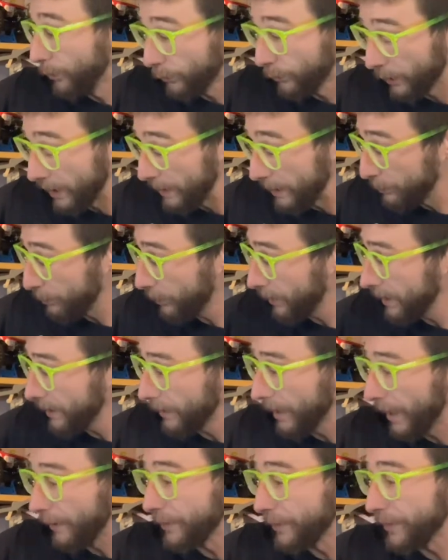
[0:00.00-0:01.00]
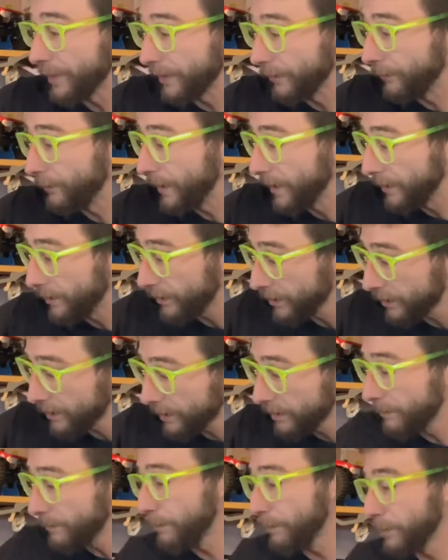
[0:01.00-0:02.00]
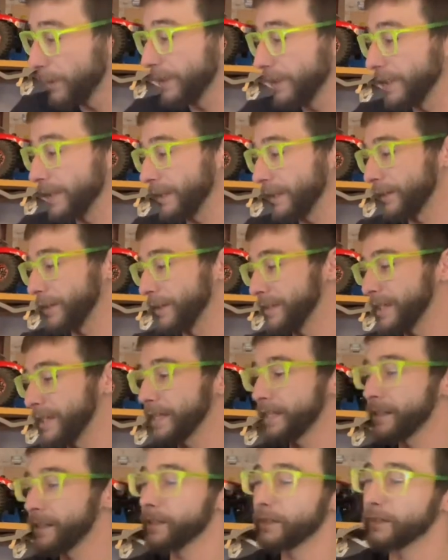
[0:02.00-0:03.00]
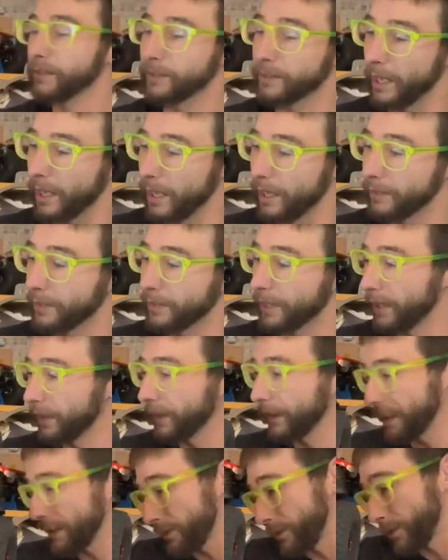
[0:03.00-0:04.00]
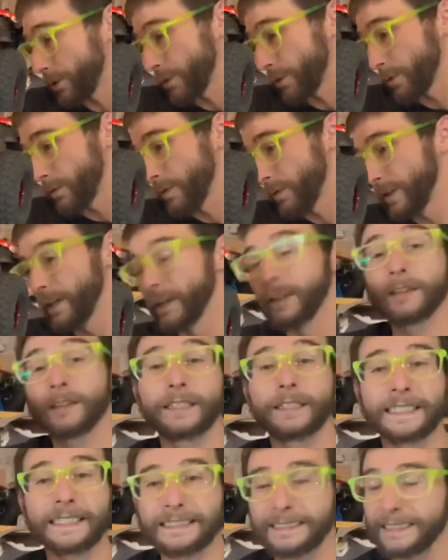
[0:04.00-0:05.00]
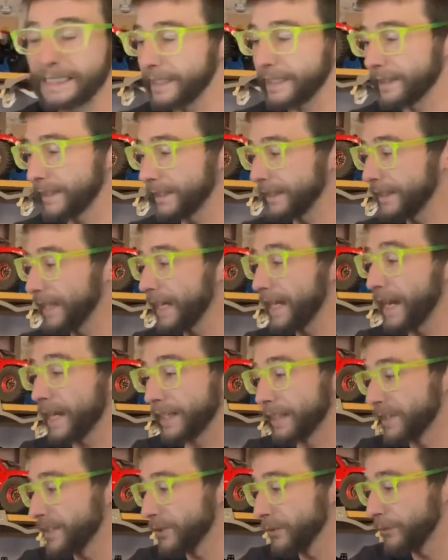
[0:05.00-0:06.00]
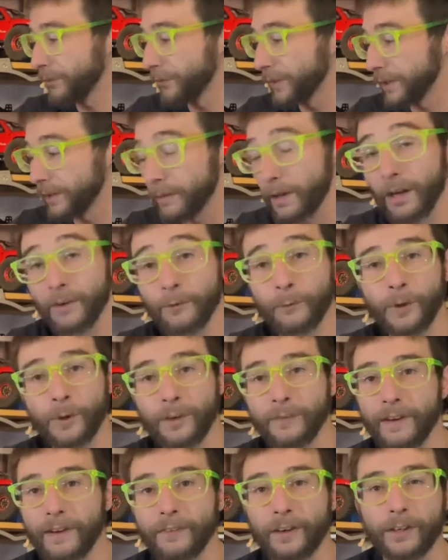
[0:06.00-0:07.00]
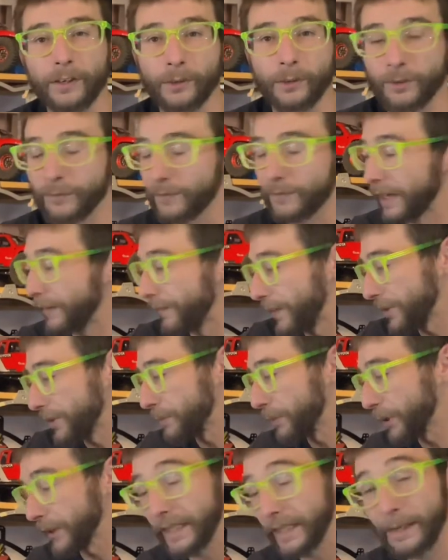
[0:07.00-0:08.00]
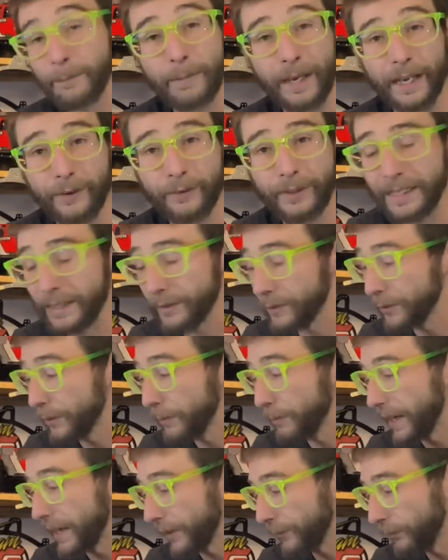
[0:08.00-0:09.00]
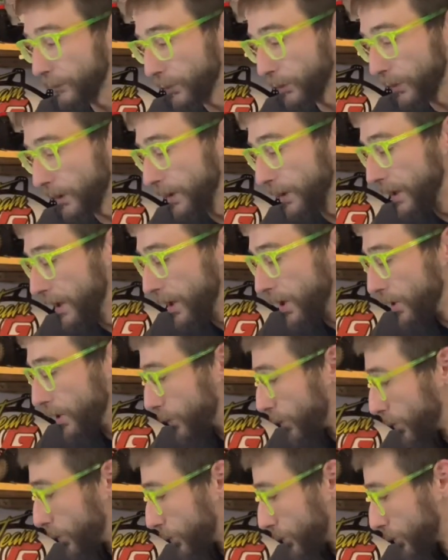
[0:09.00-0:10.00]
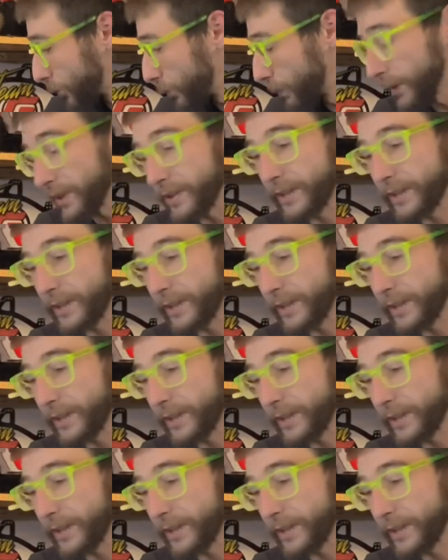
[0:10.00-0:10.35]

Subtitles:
Great print, everything fit in good, plenty of clearance here, no links hitting like that, and I could still fit a 4500 or 5000 milliamp battery here in the back for those super